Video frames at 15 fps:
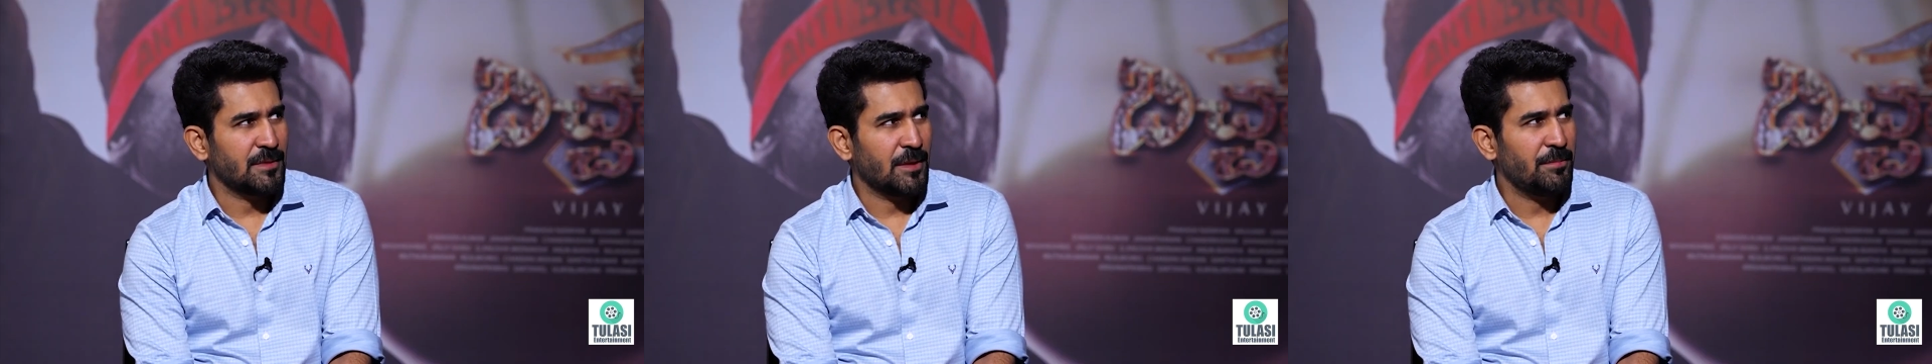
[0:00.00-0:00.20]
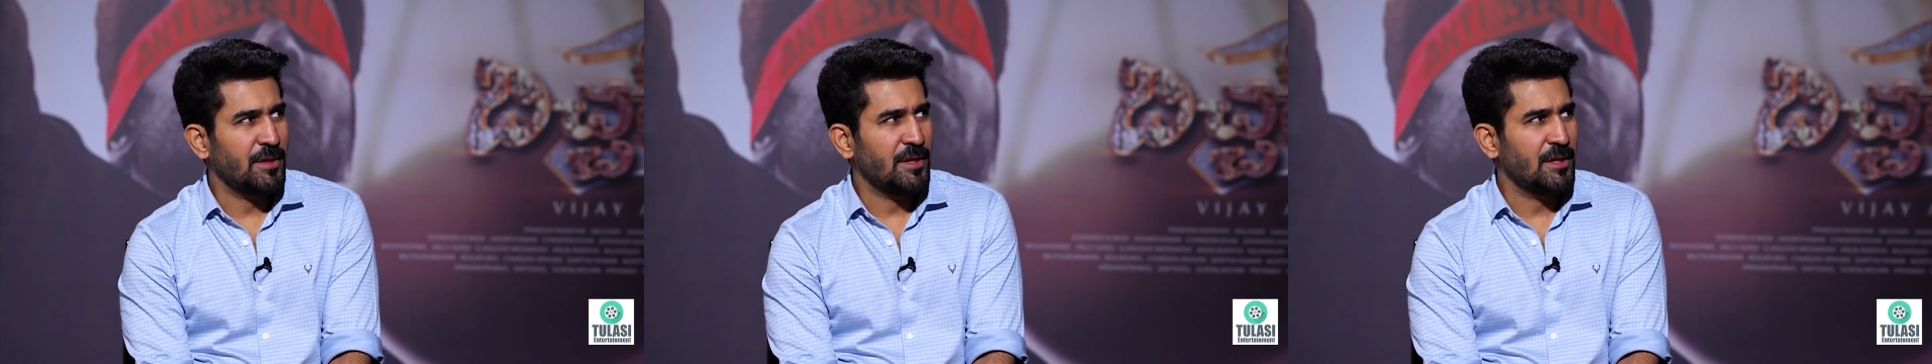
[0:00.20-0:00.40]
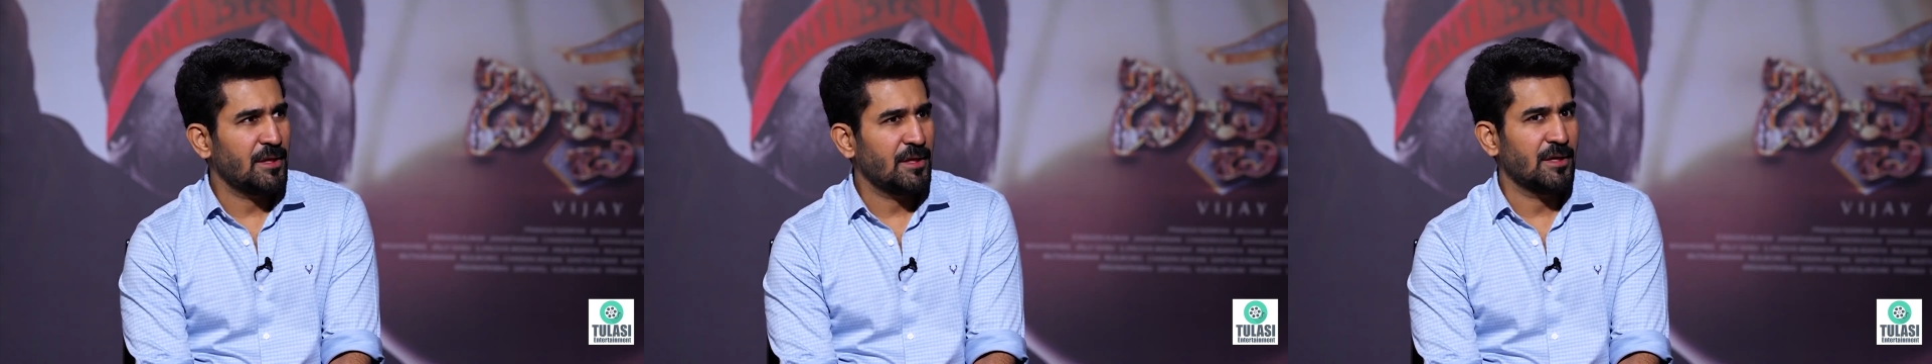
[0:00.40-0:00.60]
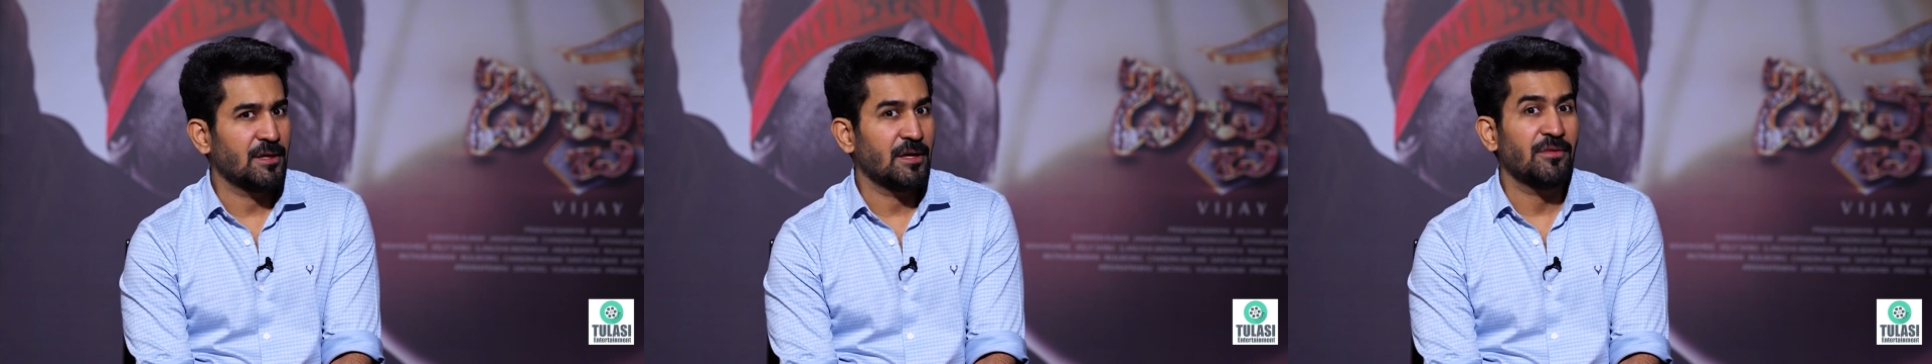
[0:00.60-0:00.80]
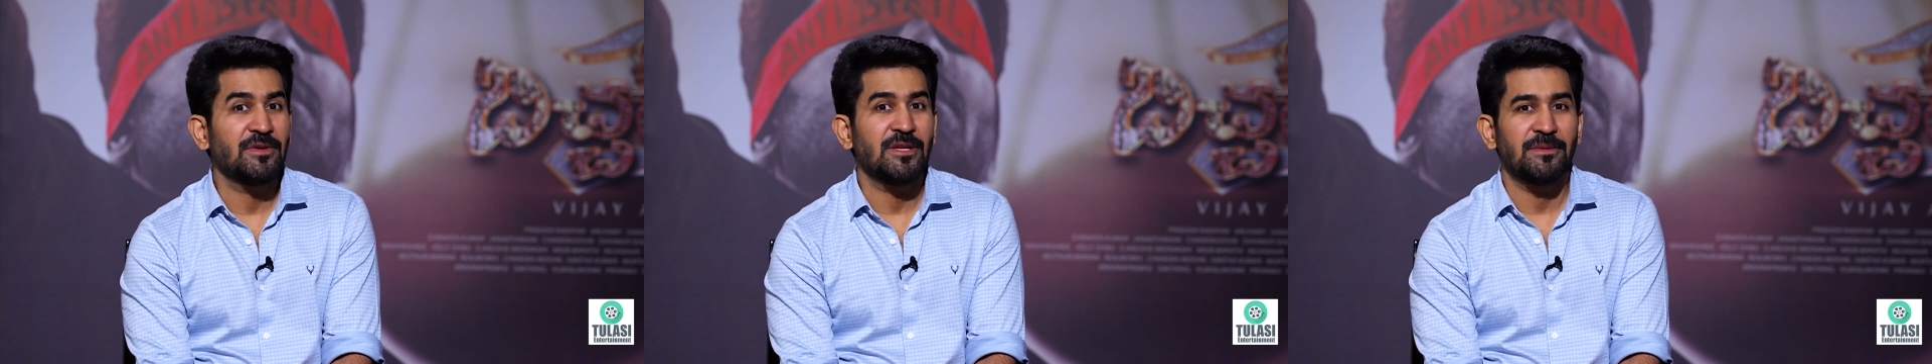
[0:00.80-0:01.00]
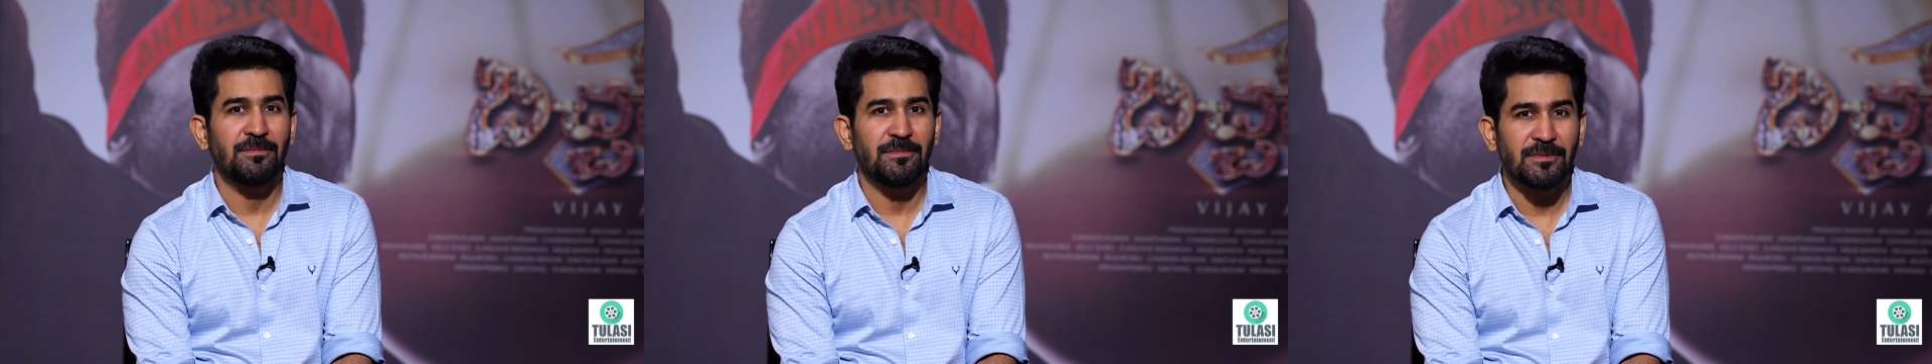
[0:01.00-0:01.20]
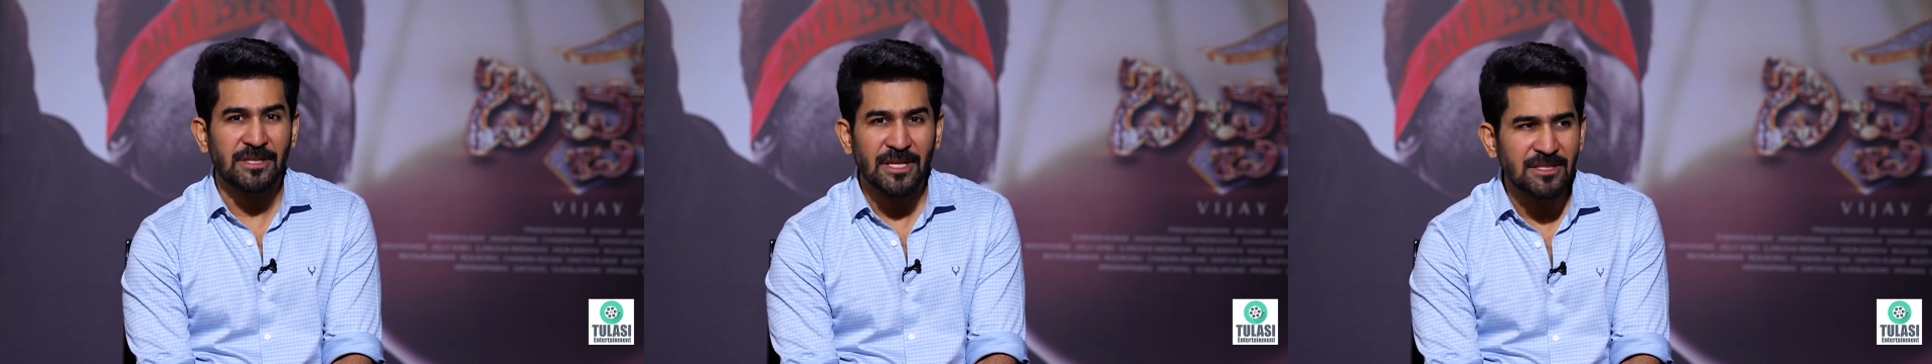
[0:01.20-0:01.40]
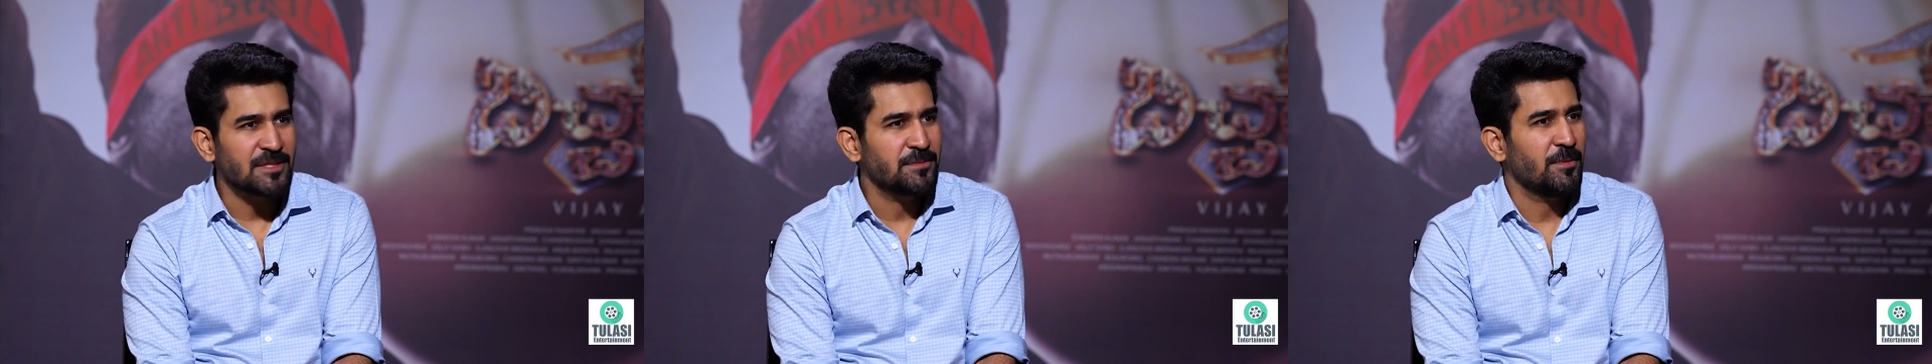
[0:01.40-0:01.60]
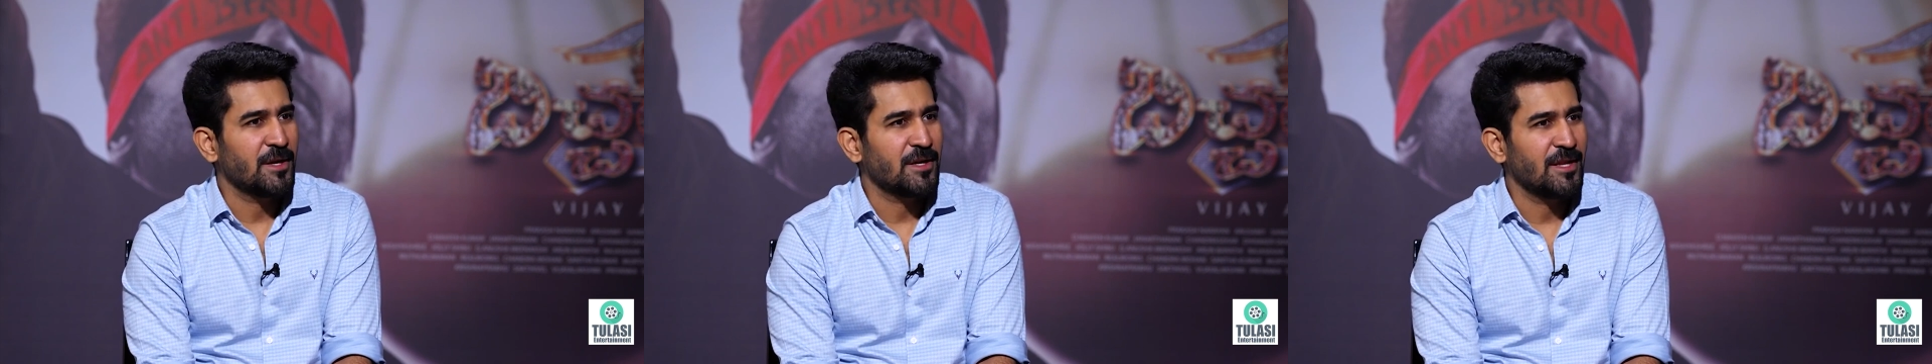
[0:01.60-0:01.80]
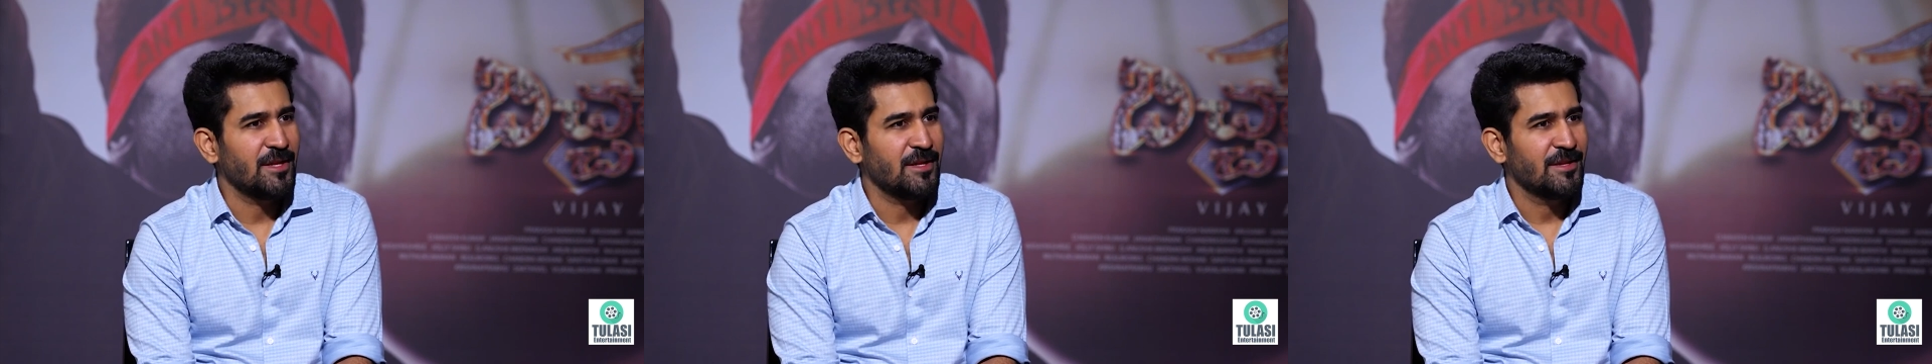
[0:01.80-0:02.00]
Maybe after success
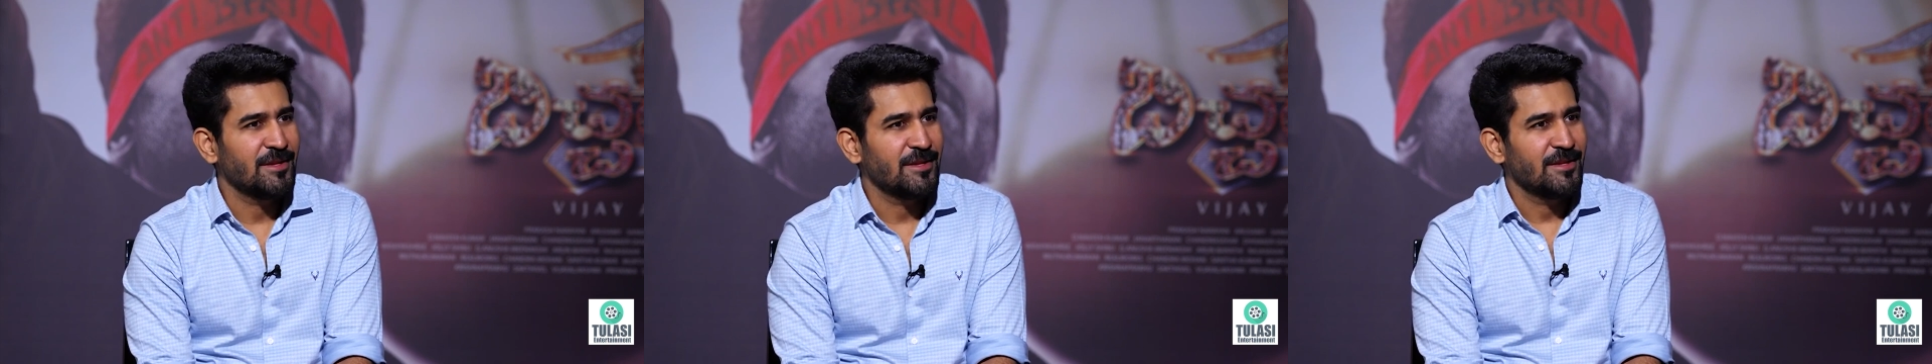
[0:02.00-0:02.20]
party.